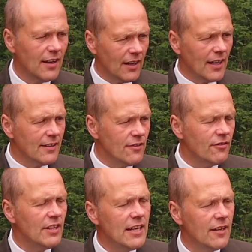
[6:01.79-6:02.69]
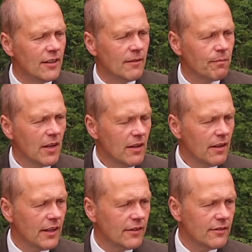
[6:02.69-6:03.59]
And I can see here
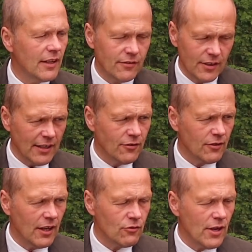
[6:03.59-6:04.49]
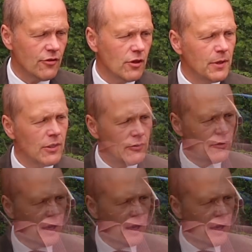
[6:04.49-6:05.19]
that that's a nice uh, dress shirt because